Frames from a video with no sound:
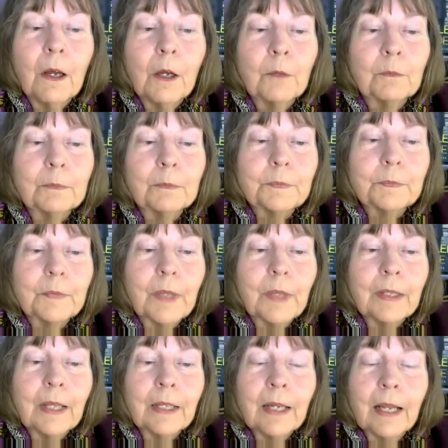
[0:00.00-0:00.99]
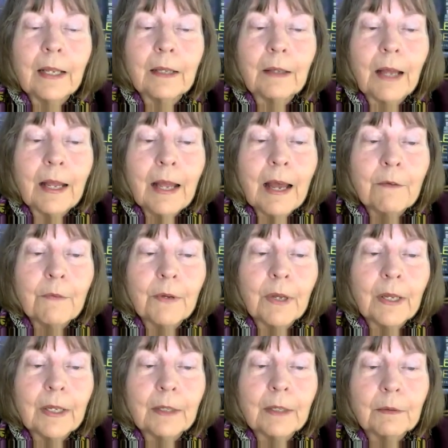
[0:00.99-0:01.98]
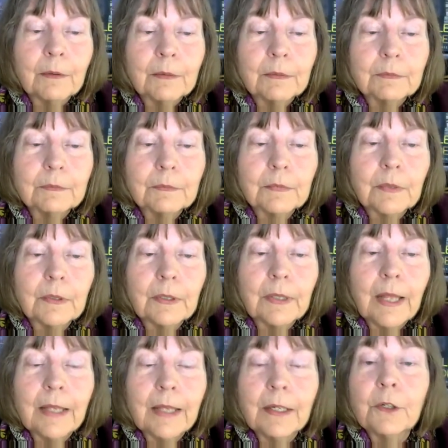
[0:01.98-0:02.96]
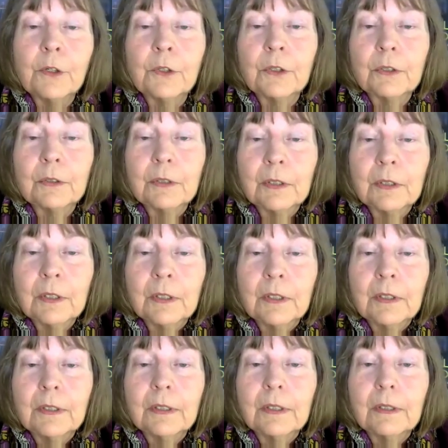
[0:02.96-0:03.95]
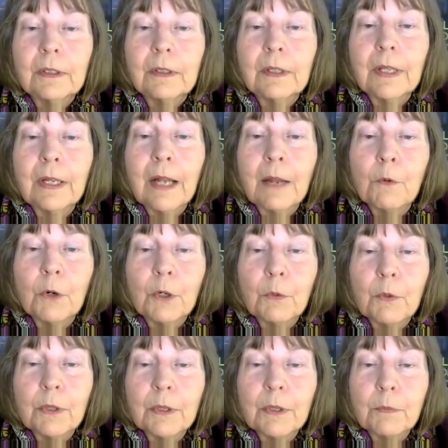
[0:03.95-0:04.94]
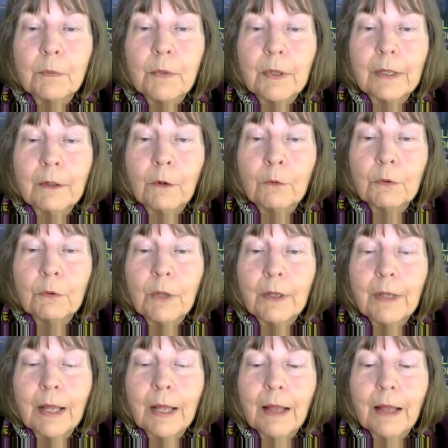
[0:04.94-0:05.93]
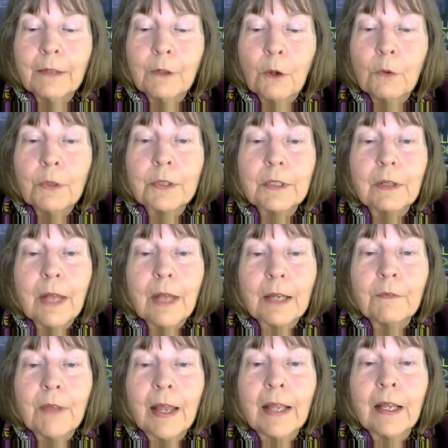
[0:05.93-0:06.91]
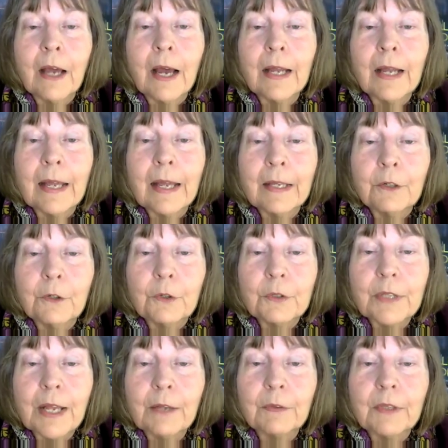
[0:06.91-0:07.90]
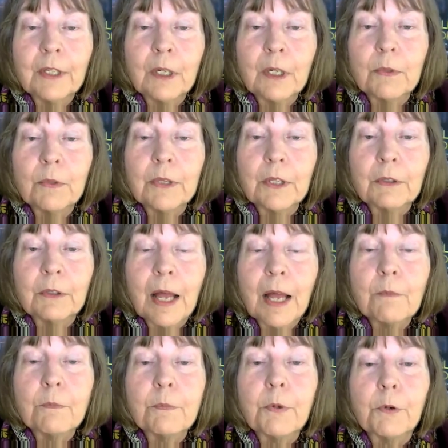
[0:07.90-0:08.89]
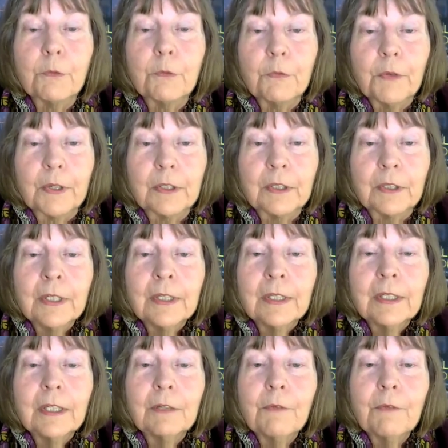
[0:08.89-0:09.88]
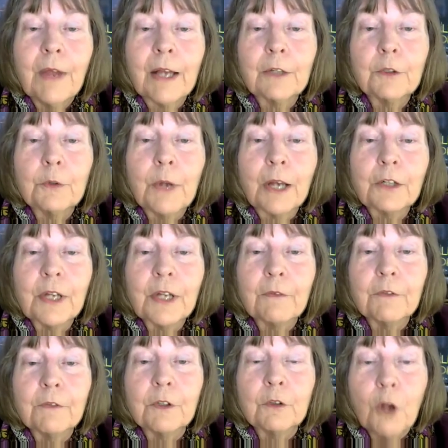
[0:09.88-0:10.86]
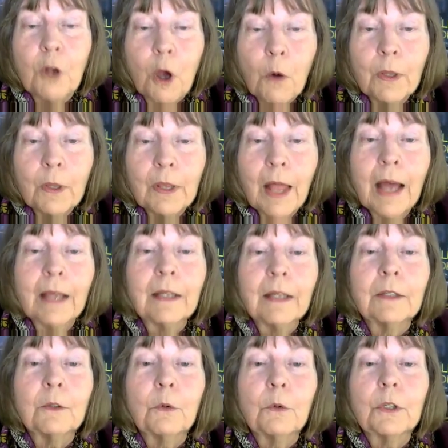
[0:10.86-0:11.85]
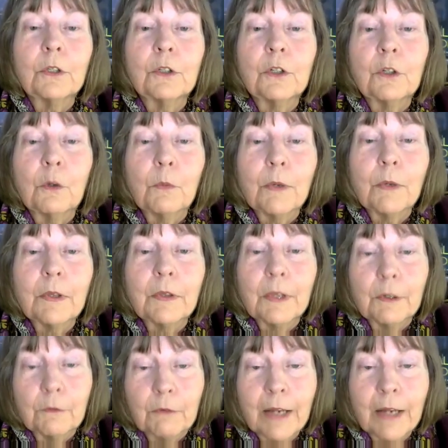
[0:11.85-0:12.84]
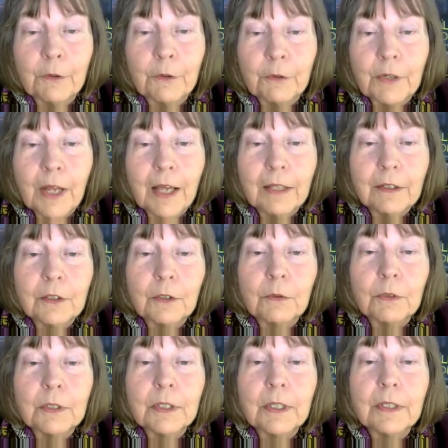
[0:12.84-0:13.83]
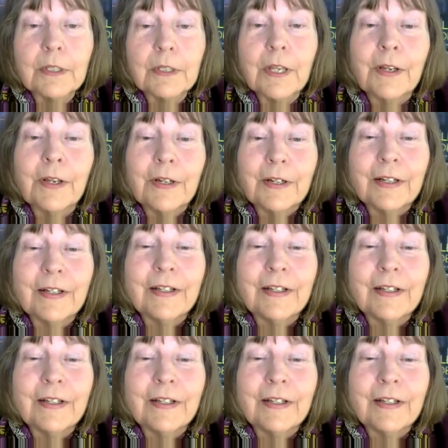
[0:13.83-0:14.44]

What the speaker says: And then I have a editor that I work with. I know there's a lot of AI editors out there, but they're not perfect. In fact, you actually have to know a lot in order to know whether they're right or not. So it's easy.